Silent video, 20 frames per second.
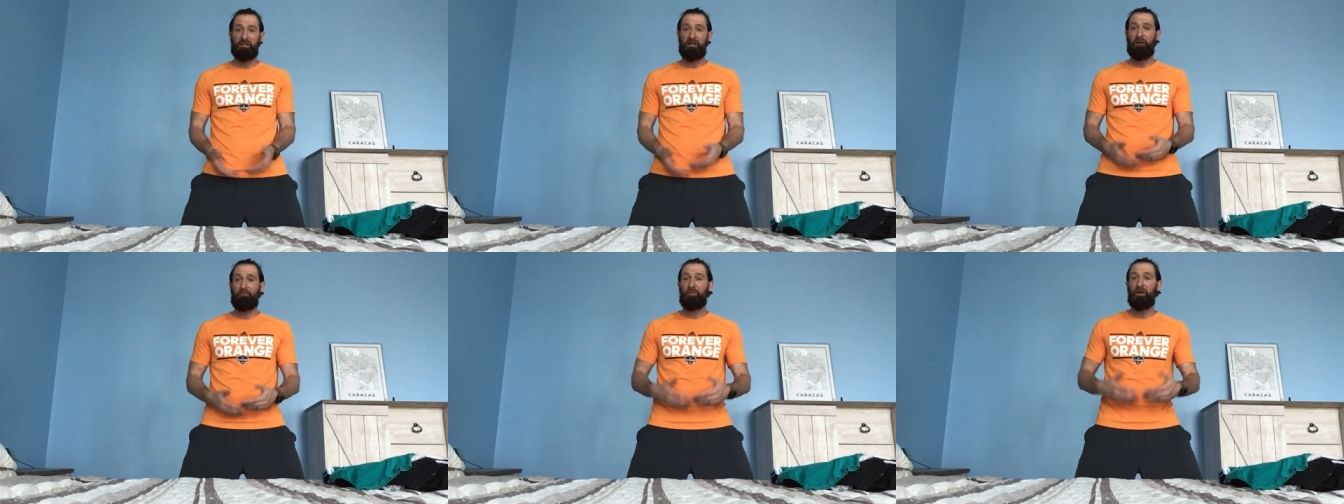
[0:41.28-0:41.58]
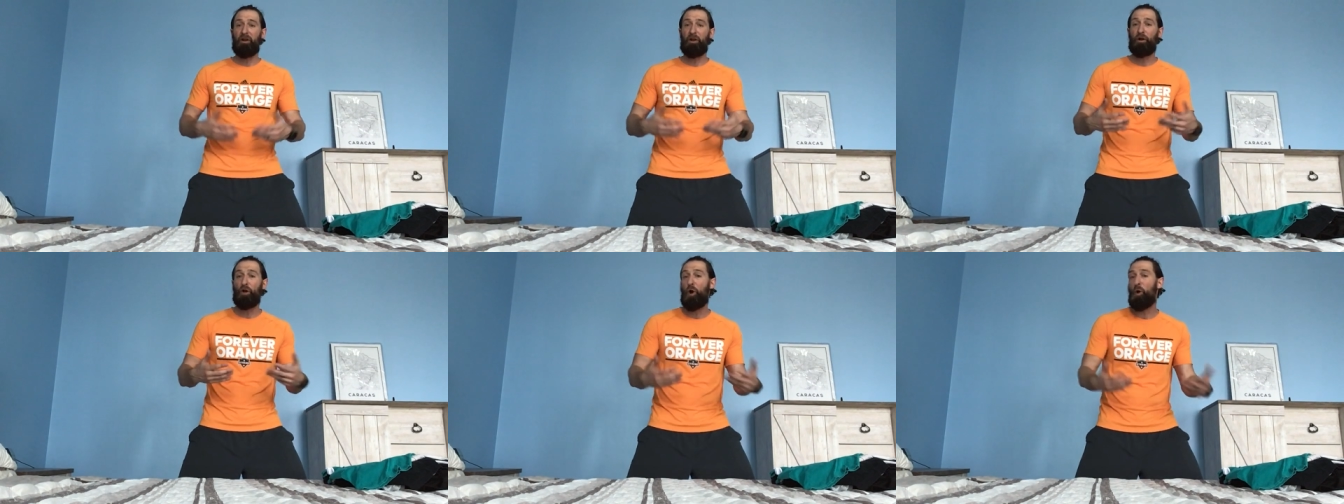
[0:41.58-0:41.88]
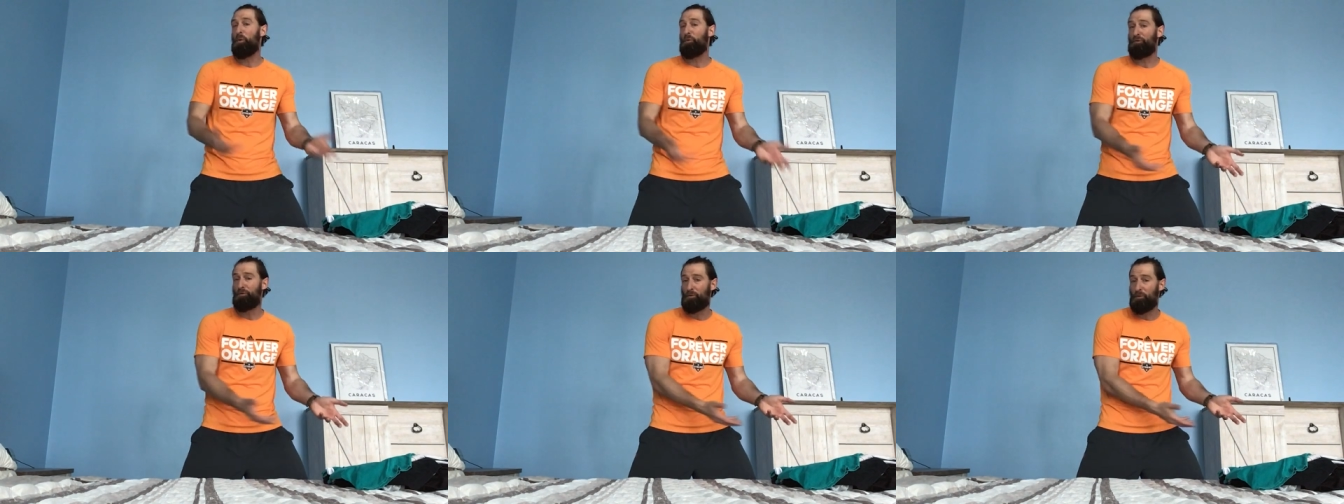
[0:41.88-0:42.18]
and I'm gonna
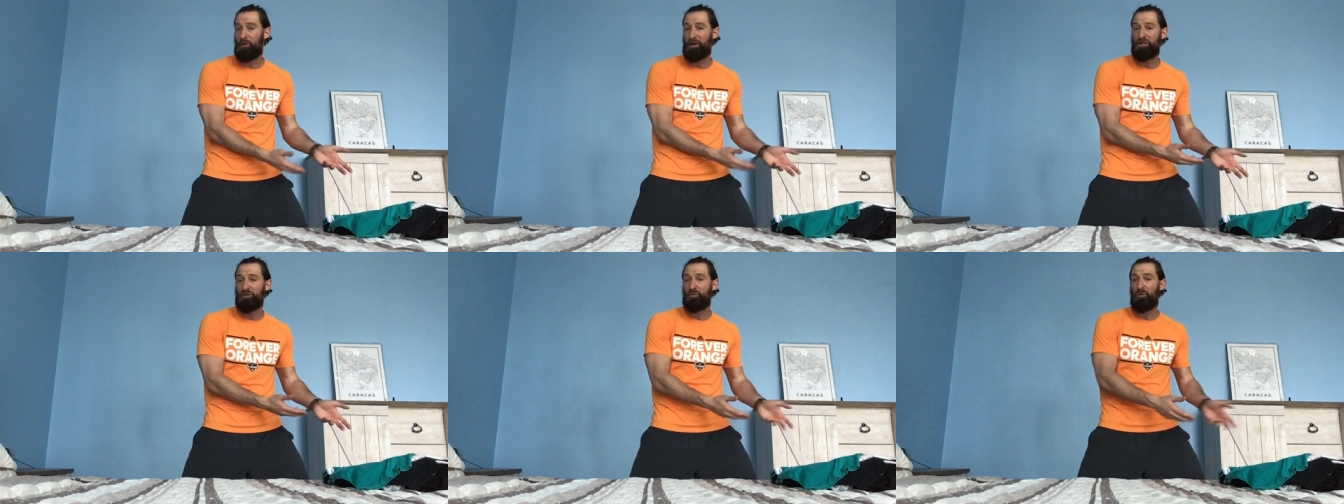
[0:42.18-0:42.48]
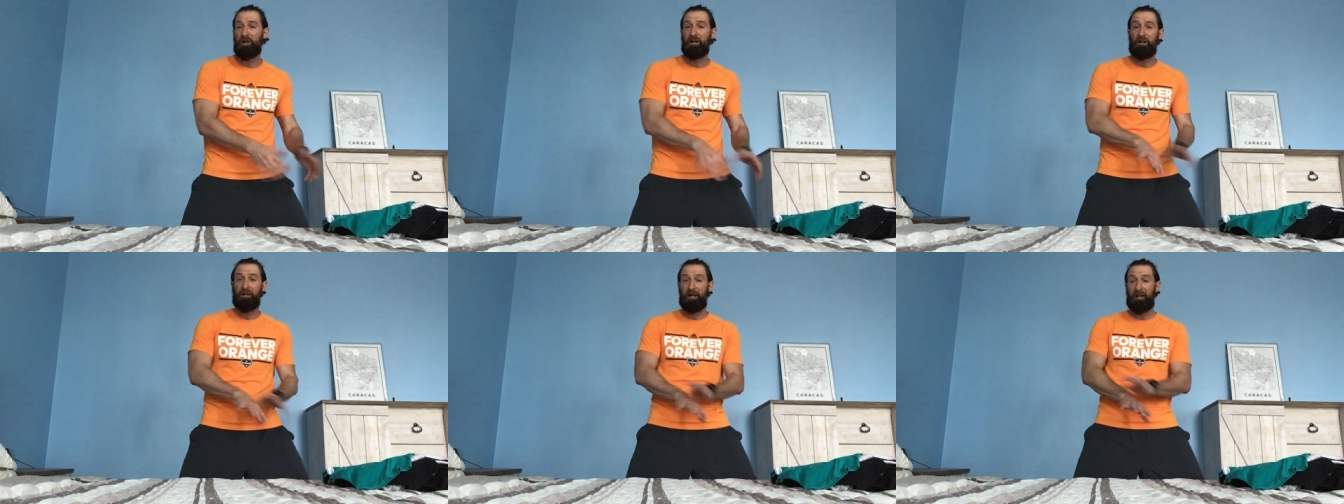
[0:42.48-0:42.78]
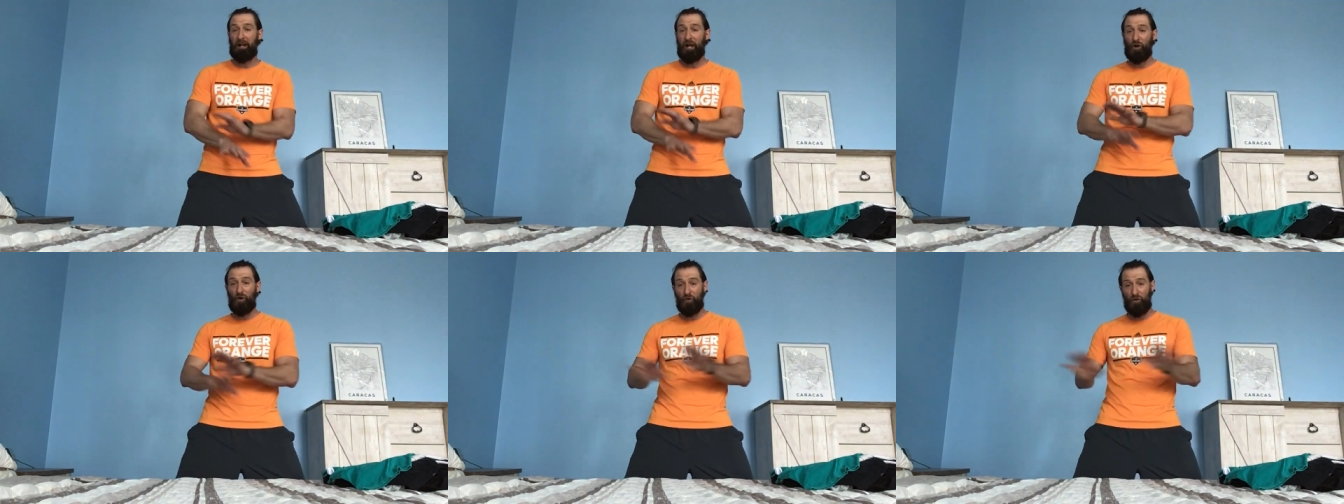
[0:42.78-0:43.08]
go through each one in
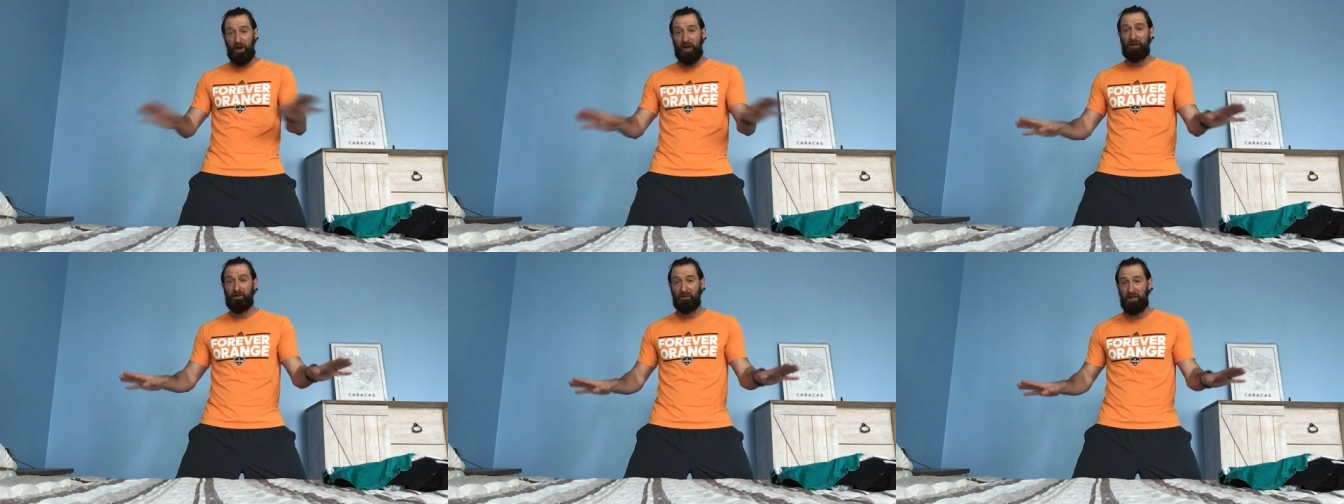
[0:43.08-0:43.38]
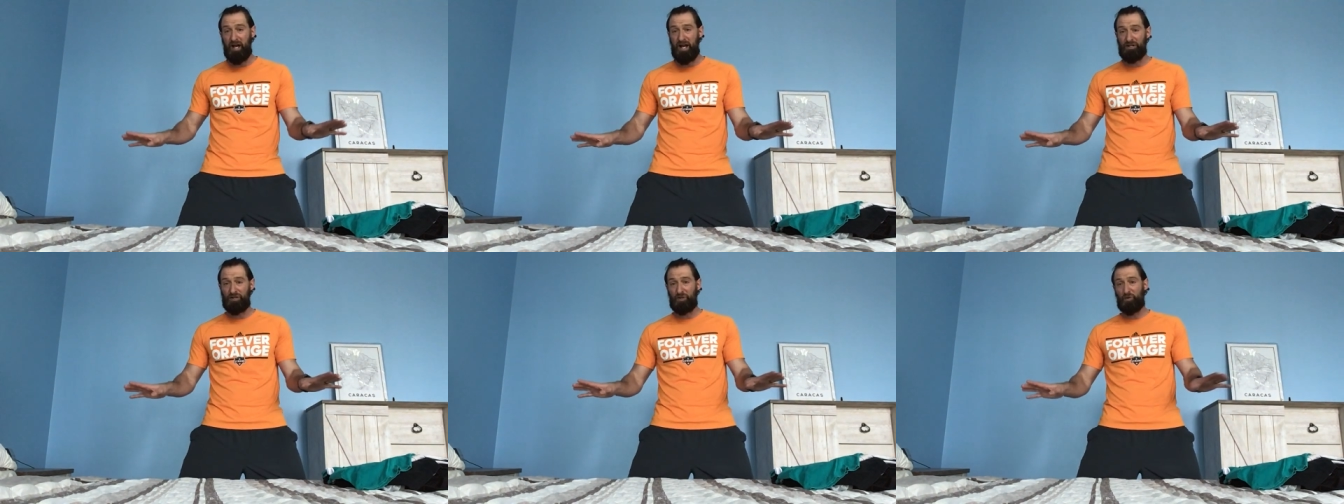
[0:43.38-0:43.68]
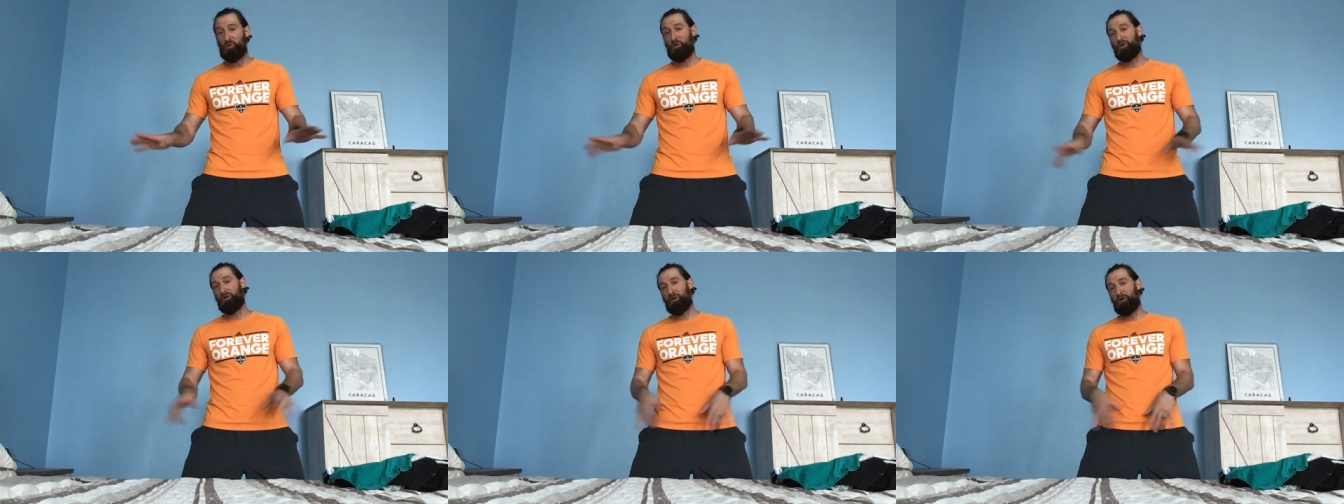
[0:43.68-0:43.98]
like a
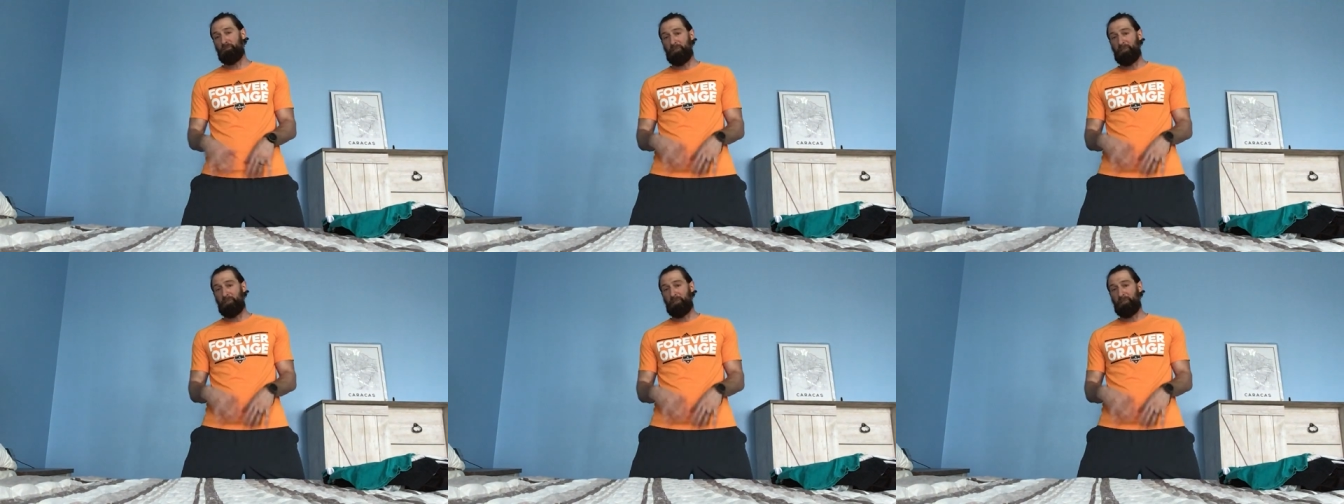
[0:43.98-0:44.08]
chronological order,